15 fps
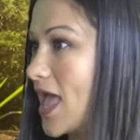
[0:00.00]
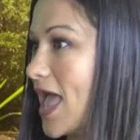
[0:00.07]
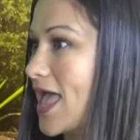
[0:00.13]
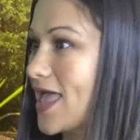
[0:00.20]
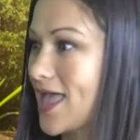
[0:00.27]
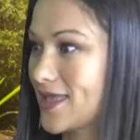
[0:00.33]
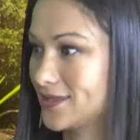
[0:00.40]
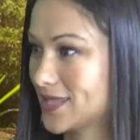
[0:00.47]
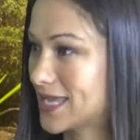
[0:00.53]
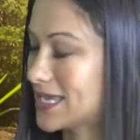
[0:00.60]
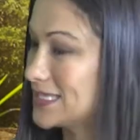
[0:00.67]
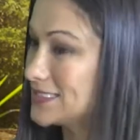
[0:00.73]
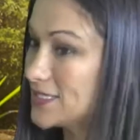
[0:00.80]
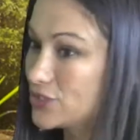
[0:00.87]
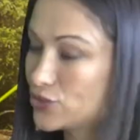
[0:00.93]
And like
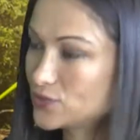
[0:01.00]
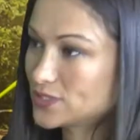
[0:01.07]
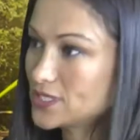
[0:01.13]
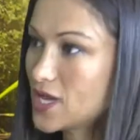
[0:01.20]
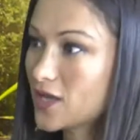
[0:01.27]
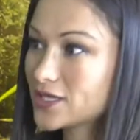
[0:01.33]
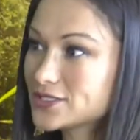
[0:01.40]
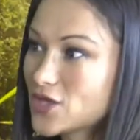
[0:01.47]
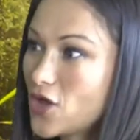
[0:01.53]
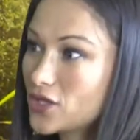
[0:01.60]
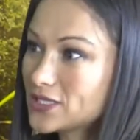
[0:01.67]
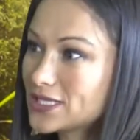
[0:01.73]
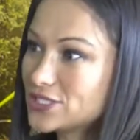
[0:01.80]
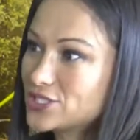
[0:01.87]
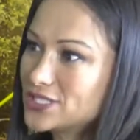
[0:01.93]
I said, she was a young
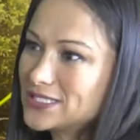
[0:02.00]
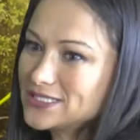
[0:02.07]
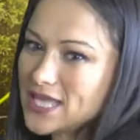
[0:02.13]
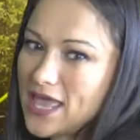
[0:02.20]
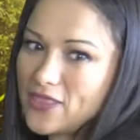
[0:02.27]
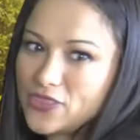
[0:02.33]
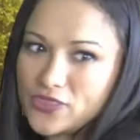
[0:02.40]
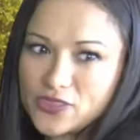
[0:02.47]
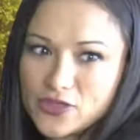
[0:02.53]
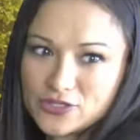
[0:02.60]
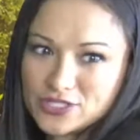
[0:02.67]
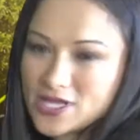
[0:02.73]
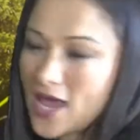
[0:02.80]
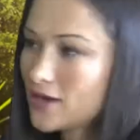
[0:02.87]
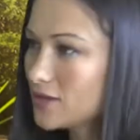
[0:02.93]
adult, and she said
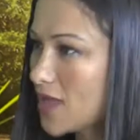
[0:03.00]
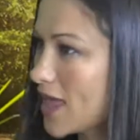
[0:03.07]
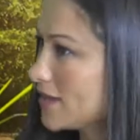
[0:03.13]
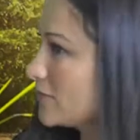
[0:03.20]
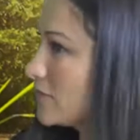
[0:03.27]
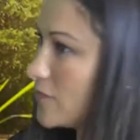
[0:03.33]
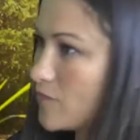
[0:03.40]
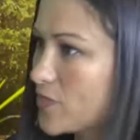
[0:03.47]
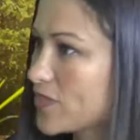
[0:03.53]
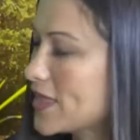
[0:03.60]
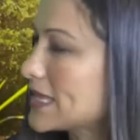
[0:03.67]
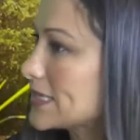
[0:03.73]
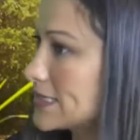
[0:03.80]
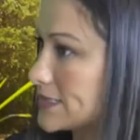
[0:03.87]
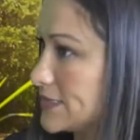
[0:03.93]
there's not a lot of
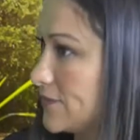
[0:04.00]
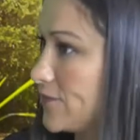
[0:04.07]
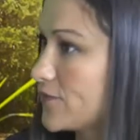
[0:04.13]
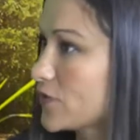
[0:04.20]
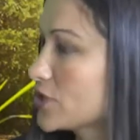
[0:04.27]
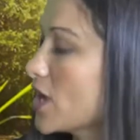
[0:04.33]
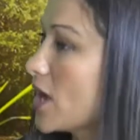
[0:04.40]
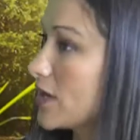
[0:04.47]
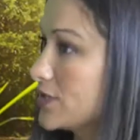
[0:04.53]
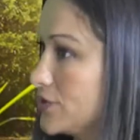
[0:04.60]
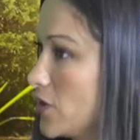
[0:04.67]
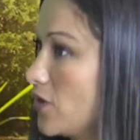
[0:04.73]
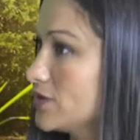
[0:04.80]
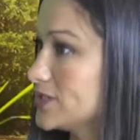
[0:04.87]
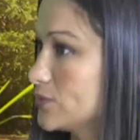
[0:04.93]
things for young
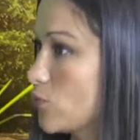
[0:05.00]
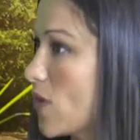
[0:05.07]
adults,